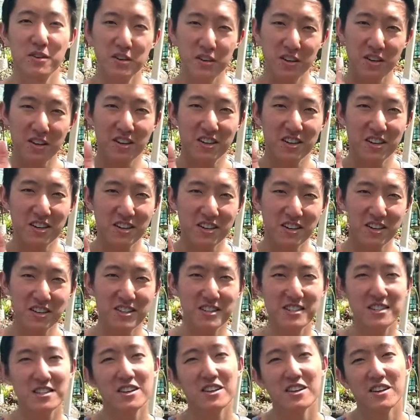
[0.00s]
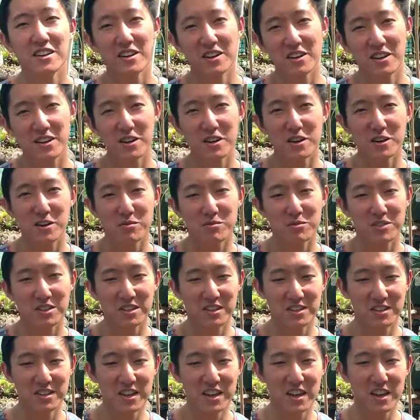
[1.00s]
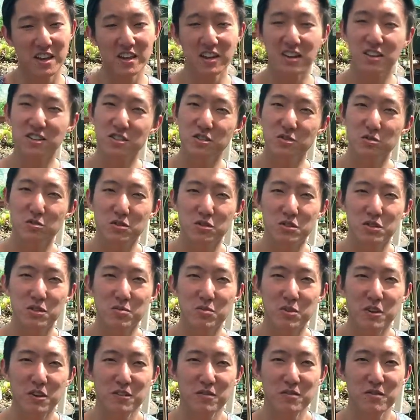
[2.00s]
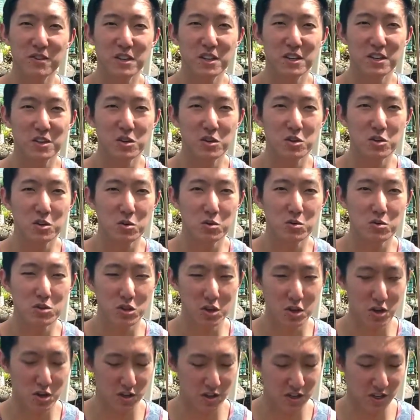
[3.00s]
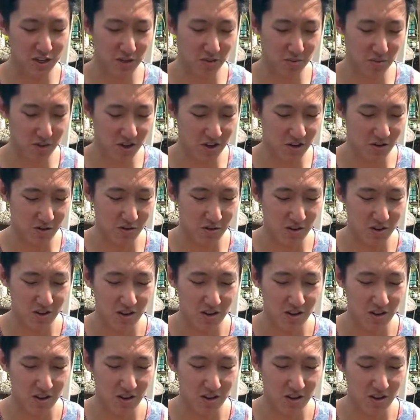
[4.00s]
Hey guys, today I just wanted to make a video talking about